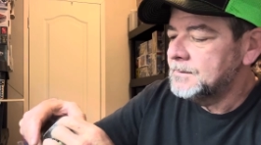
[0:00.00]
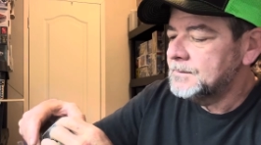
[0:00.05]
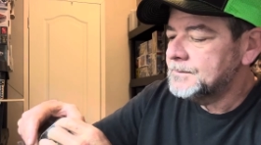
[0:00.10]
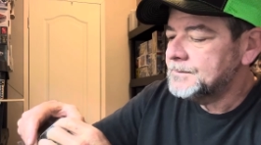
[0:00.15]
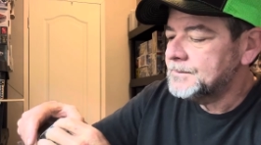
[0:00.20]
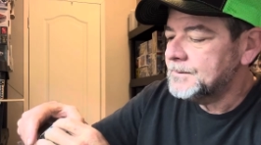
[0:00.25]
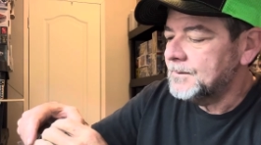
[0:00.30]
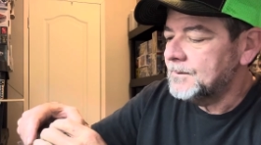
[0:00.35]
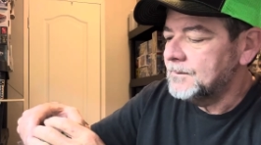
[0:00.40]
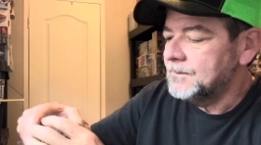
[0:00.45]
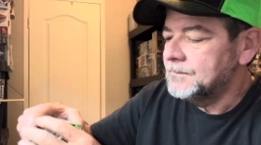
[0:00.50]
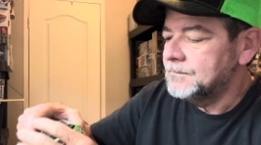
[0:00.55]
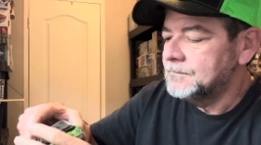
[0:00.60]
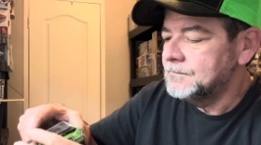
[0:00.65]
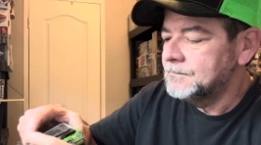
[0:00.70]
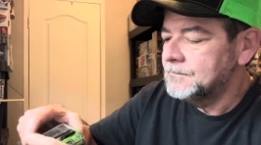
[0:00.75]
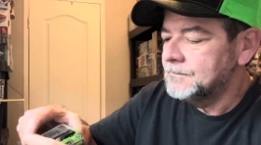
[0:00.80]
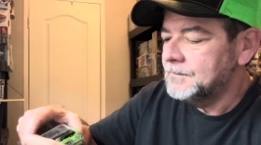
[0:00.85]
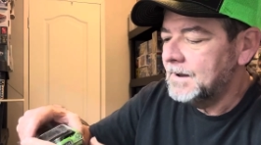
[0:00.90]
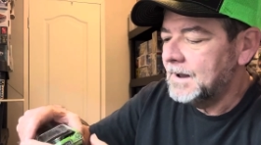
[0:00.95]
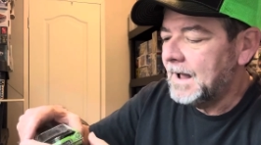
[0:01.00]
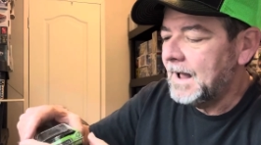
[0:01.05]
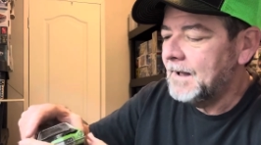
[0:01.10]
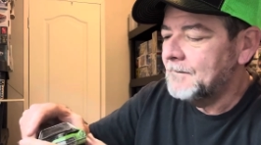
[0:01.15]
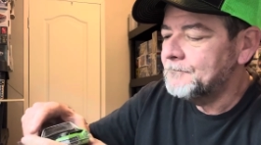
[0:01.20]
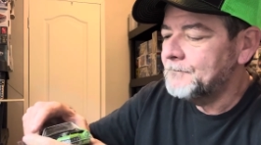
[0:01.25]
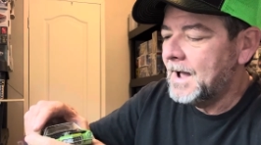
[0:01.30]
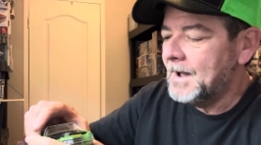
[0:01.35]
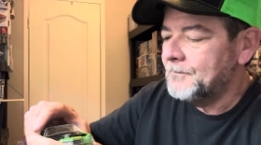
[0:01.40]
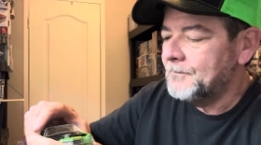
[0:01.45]
So
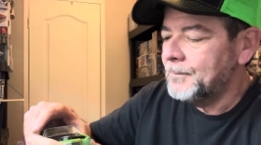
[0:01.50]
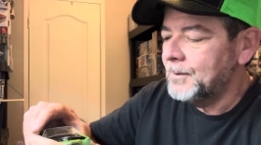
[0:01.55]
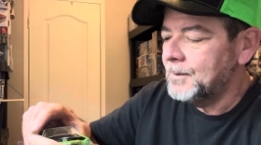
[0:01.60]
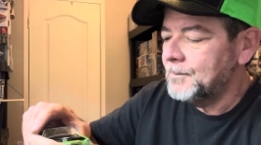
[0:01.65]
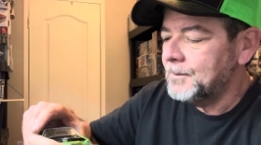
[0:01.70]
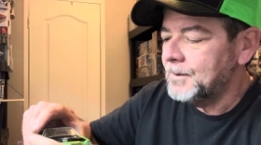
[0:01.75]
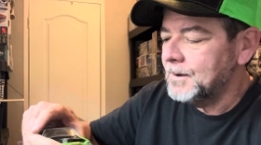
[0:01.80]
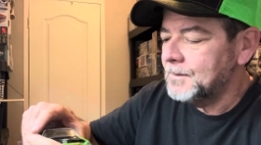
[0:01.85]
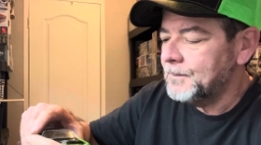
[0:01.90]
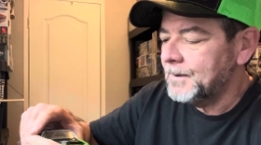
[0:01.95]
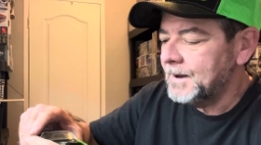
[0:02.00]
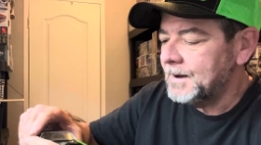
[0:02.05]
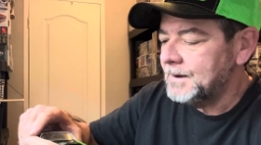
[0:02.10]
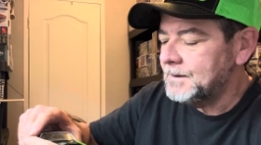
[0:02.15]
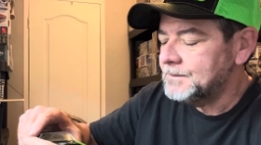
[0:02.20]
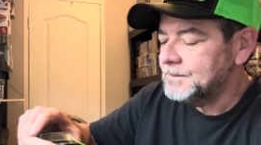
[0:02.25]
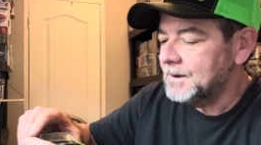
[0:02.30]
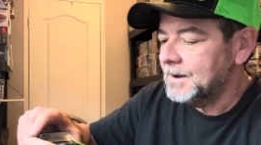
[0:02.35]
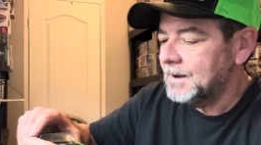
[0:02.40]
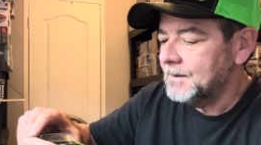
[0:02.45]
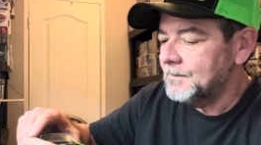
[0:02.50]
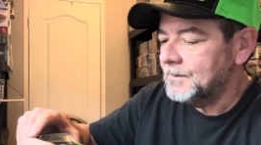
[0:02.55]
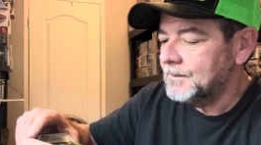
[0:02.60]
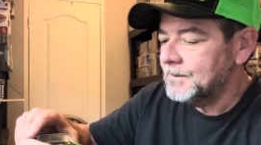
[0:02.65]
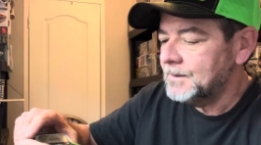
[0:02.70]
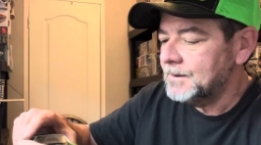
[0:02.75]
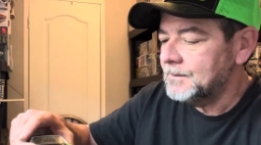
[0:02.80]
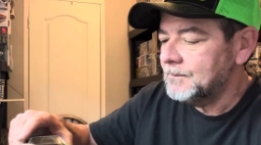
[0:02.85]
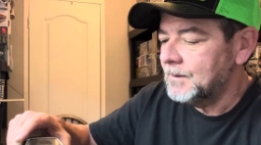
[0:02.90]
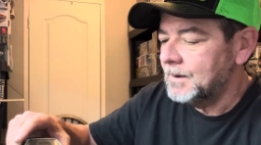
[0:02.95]
I put a good paint job
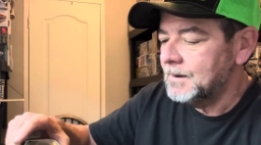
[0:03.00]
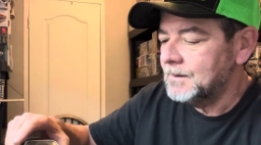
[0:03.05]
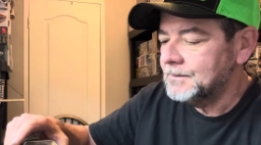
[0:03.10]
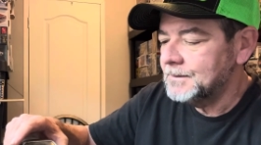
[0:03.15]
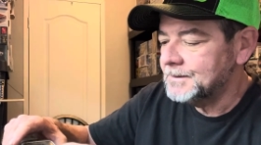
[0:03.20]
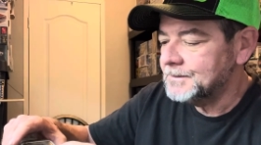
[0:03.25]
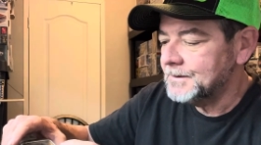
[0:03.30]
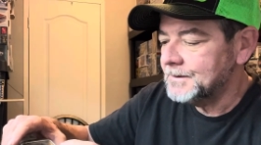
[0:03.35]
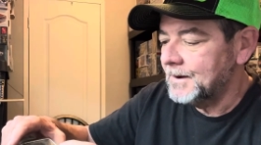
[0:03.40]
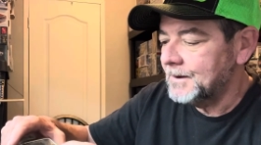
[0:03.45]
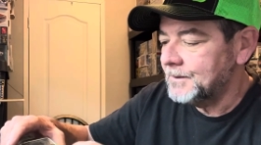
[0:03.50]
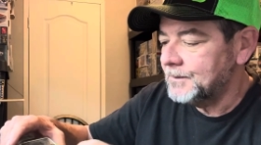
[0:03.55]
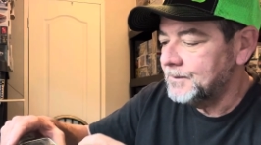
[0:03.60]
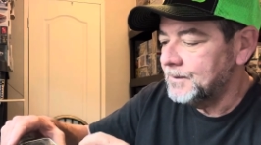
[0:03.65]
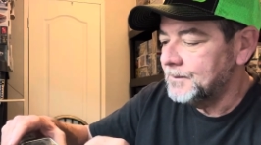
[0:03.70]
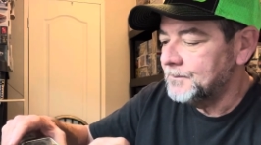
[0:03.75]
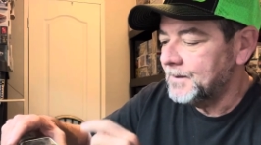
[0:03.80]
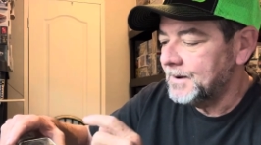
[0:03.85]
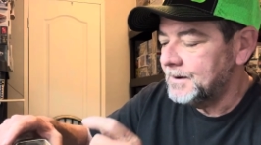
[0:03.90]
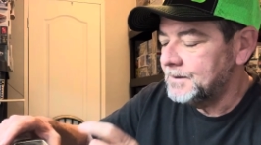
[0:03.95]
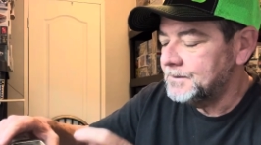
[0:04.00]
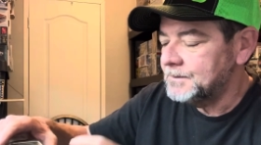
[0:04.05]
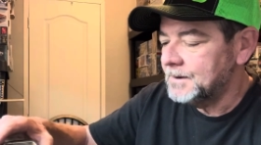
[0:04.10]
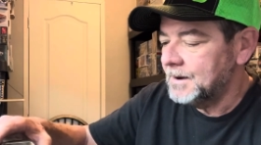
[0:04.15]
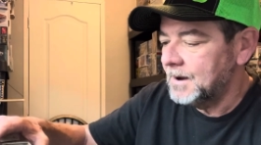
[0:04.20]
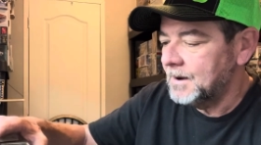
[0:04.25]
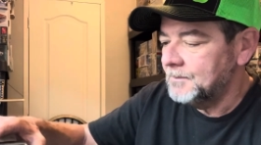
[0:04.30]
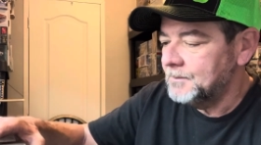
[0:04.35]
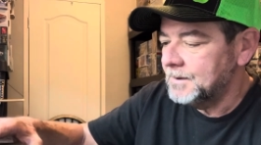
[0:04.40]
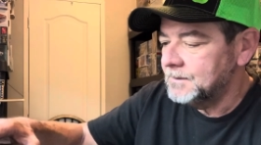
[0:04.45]
on it. Well, it's not a good paint
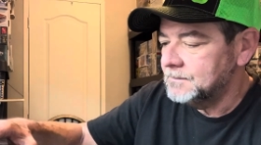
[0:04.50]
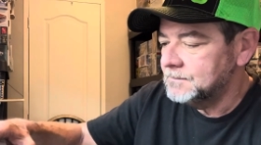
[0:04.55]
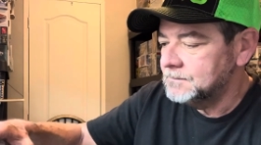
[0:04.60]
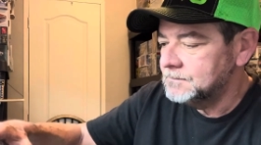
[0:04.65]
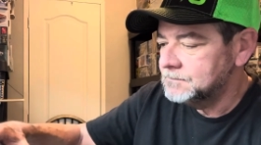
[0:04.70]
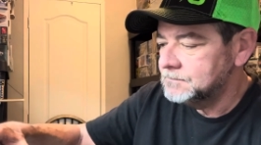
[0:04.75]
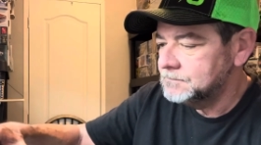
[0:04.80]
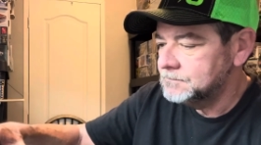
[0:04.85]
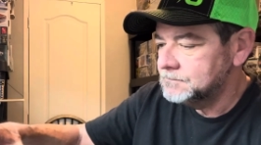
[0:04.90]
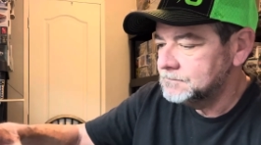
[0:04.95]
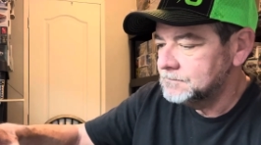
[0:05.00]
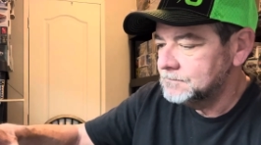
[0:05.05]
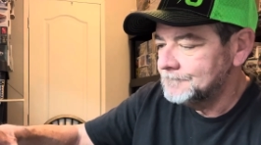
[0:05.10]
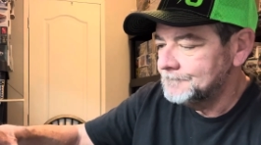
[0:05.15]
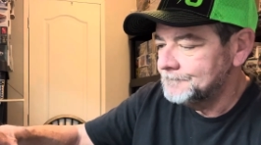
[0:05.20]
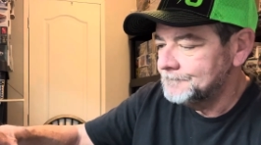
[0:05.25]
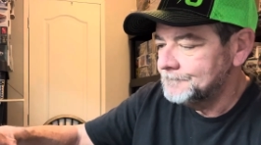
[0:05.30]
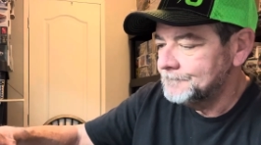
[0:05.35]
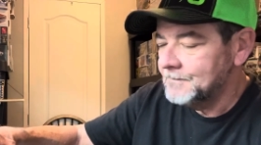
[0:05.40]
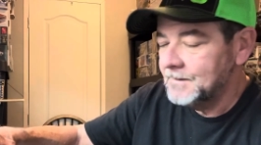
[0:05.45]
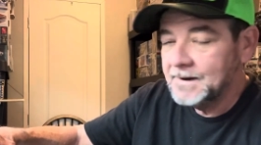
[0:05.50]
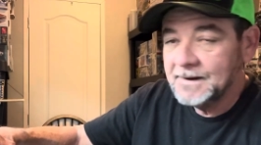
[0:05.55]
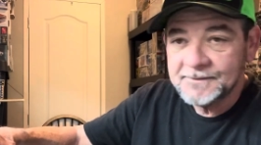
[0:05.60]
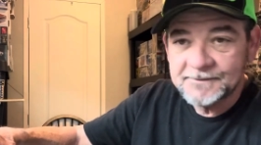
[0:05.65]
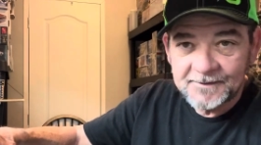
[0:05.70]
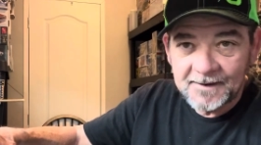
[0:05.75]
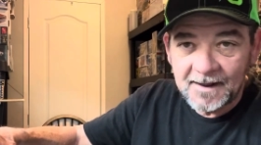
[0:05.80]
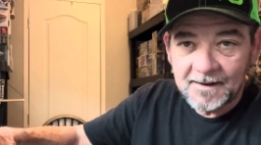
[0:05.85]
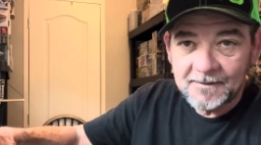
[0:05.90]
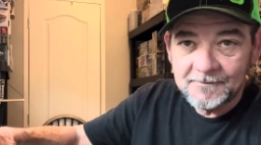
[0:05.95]
job, but it's
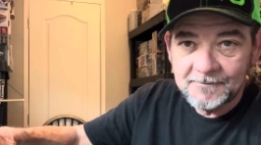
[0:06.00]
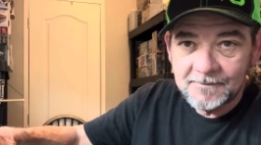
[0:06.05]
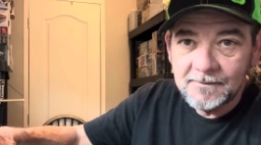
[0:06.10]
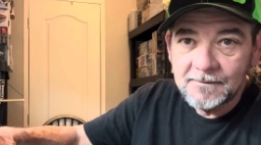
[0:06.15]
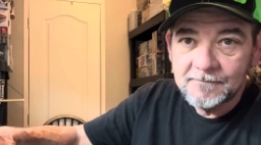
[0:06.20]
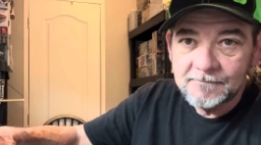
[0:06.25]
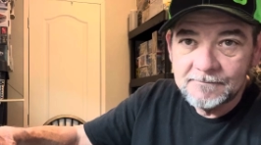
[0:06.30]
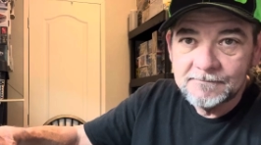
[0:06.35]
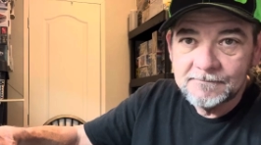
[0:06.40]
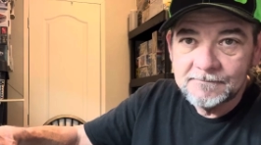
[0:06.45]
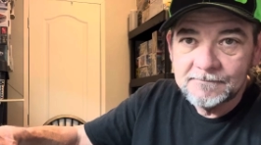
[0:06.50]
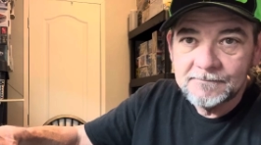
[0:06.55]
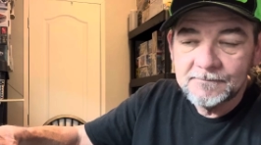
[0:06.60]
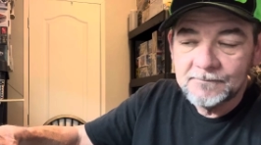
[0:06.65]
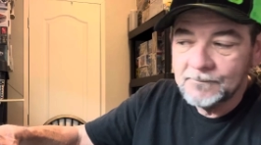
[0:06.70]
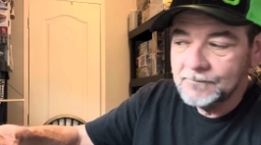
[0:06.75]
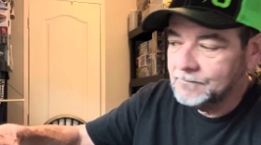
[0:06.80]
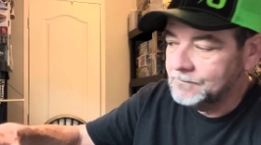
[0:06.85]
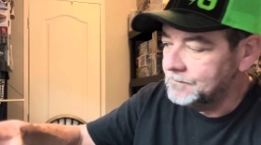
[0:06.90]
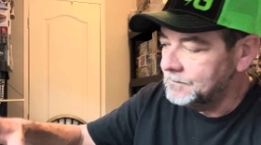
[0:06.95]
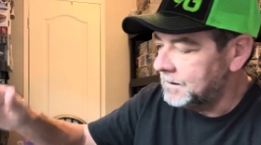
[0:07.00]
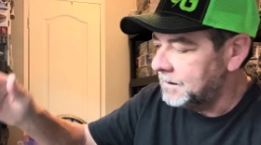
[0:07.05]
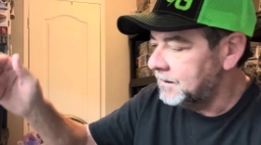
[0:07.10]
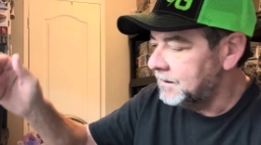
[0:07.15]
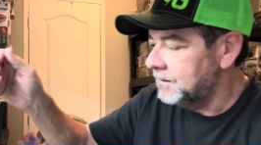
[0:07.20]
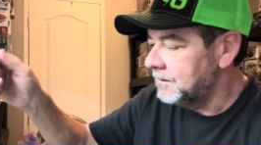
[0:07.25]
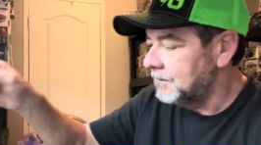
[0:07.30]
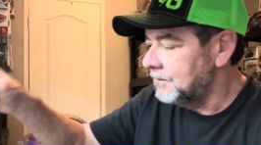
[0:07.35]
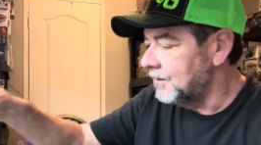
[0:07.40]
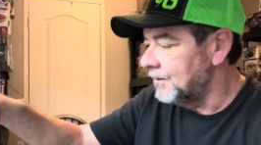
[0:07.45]
not
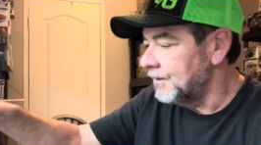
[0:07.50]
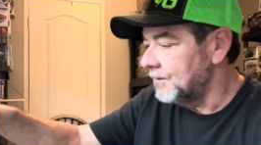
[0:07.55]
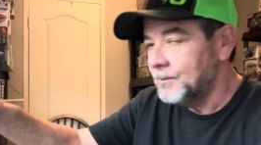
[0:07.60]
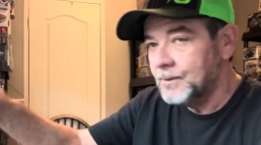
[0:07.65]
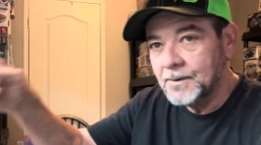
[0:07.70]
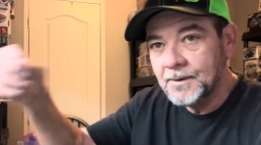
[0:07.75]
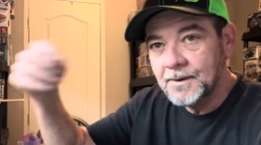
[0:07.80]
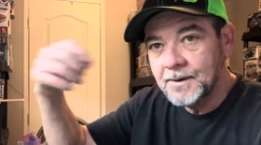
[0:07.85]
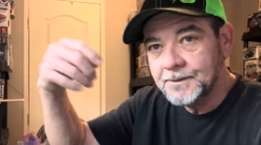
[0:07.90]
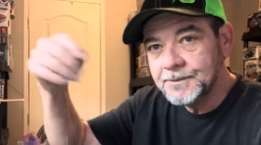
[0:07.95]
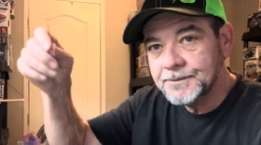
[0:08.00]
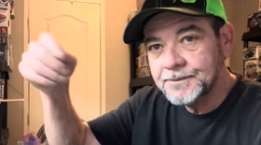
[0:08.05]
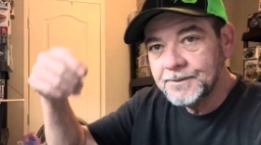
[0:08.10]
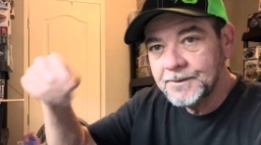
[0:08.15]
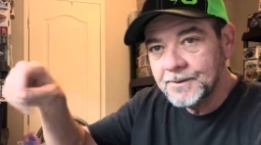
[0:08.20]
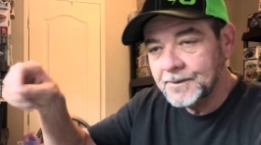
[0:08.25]
with a brush.